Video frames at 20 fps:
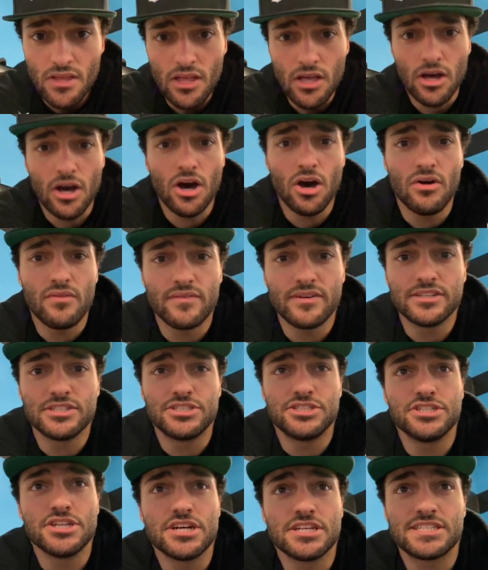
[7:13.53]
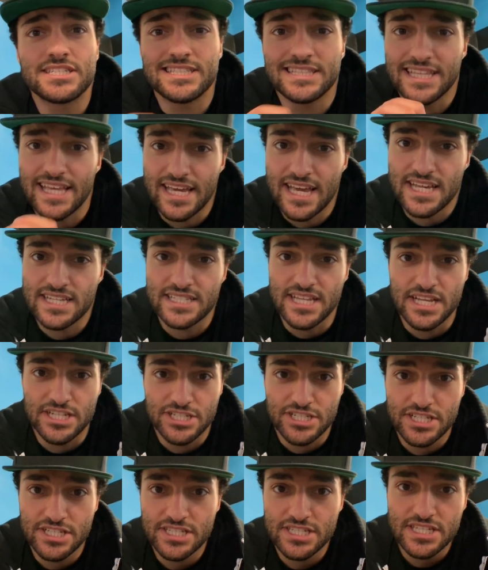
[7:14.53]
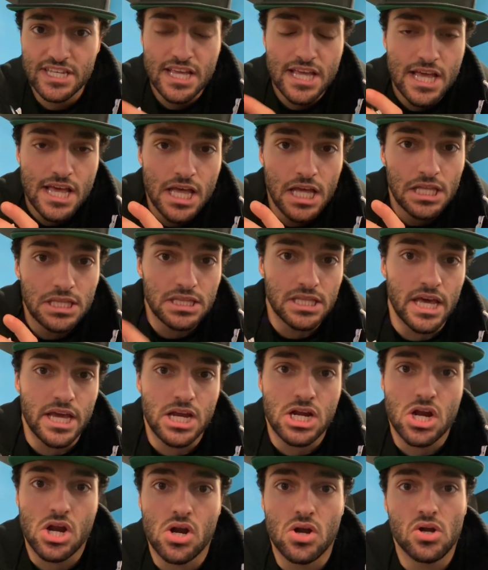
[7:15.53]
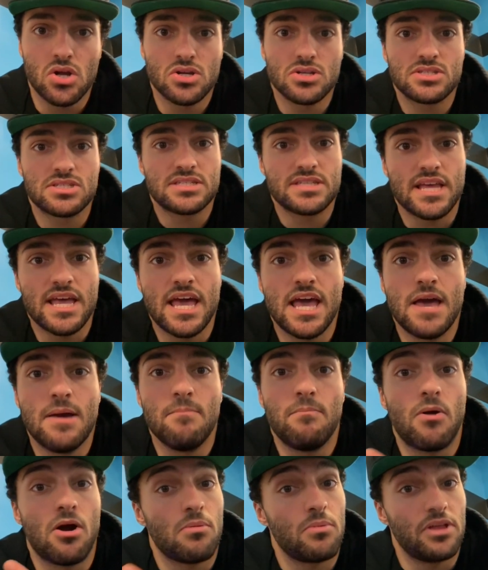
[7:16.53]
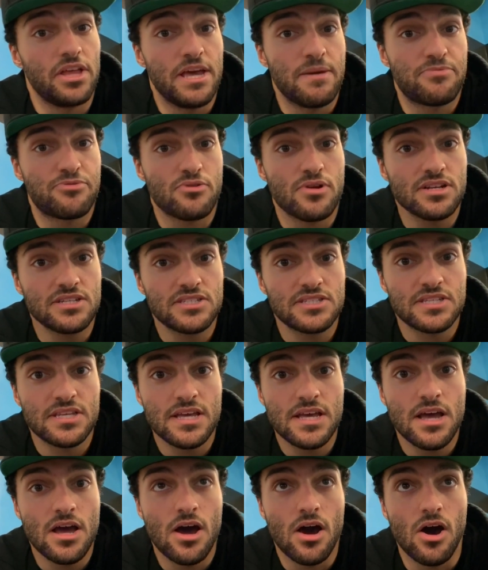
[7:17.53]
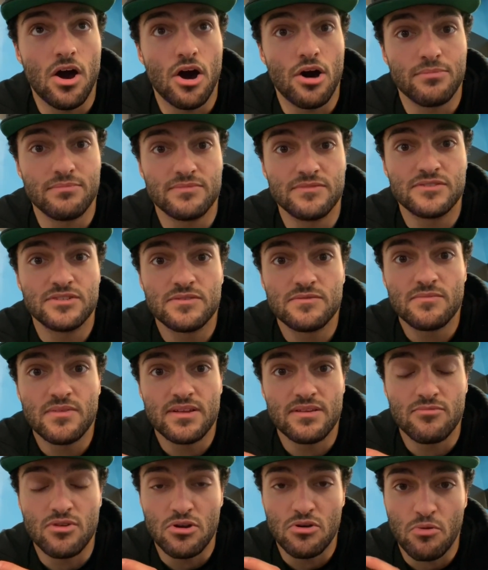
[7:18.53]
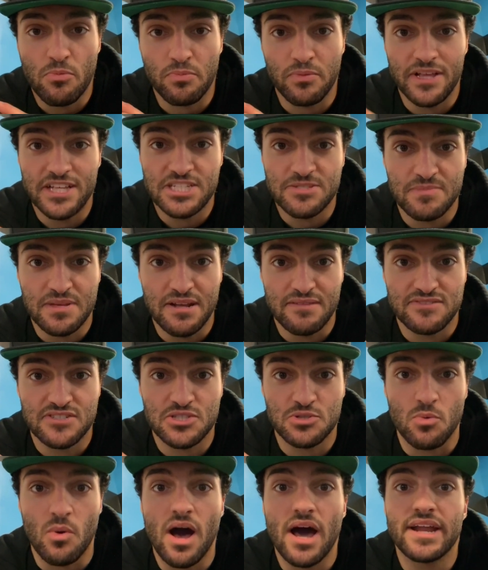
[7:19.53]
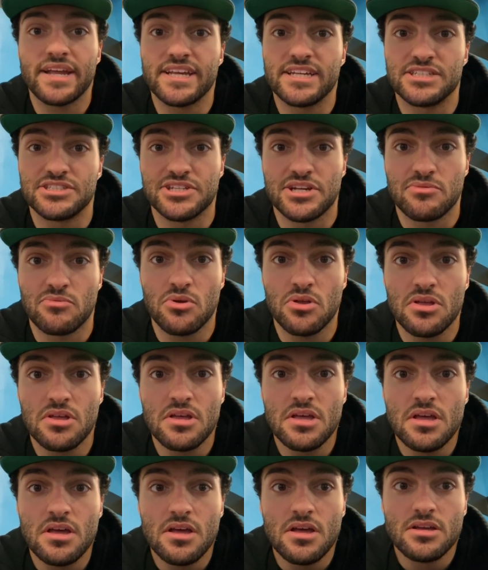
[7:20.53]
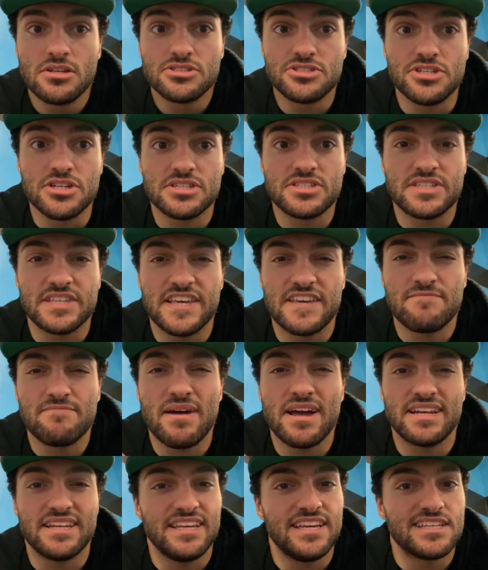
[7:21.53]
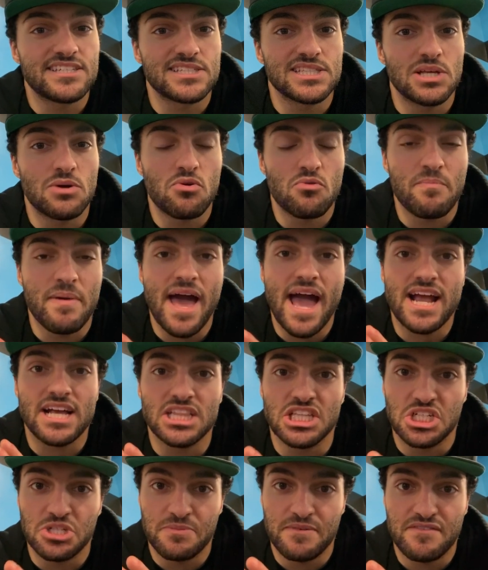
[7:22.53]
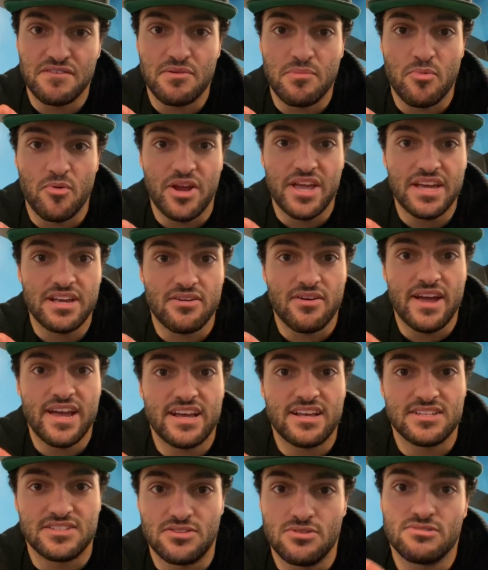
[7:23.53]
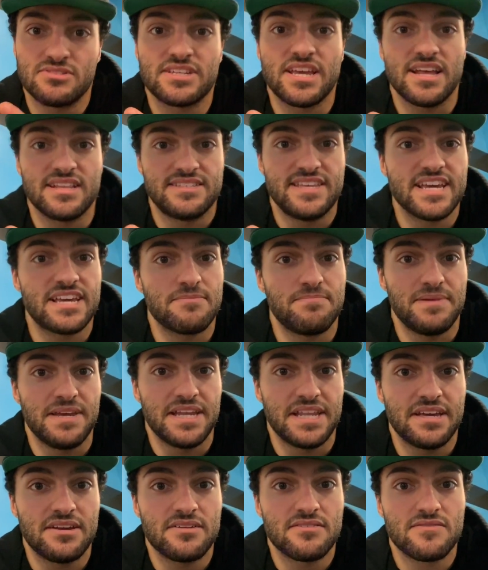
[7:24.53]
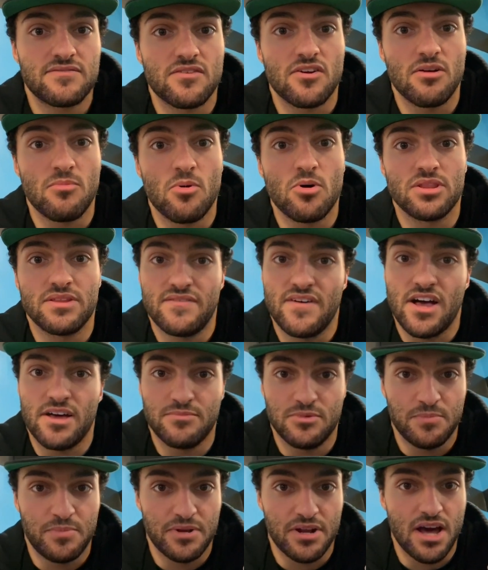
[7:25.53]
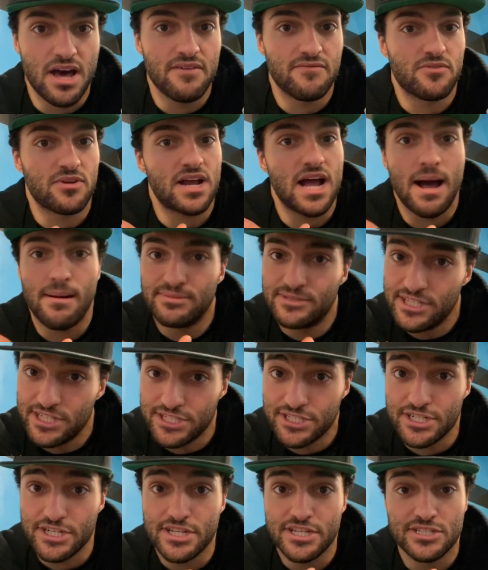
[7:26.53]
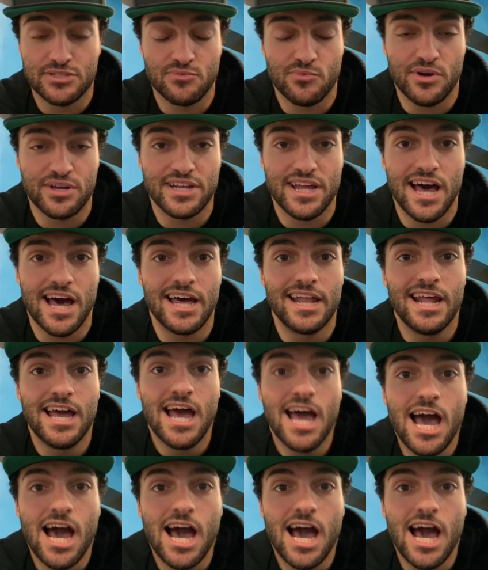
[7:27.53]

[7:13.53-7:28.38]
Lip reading: of just leg extensions, leg curls, and barbell hip thrusts in replacement of squatting in general, just to give my knees and lower back a little bit of a break, all right? Because those can take a beating from all the volume you put on for competitions and whatnot.